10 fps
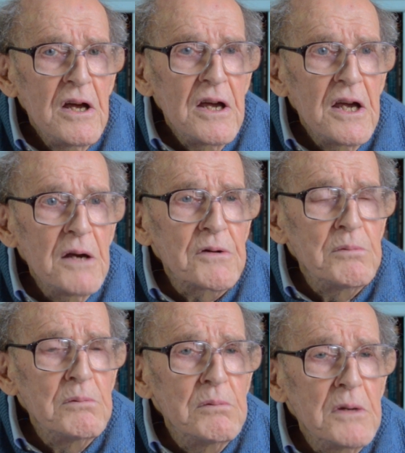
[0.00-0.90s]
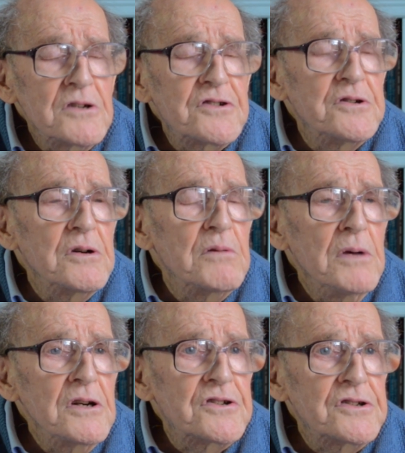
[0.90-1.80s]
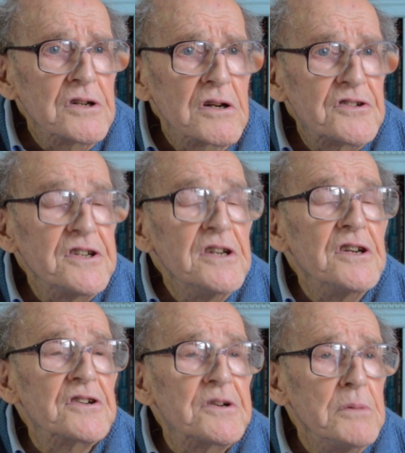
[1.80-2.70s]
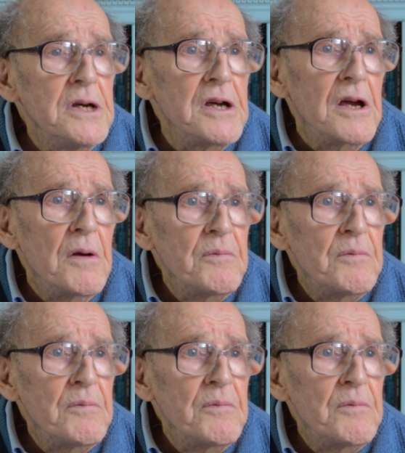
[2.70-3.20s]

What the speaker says: He was much senior to me,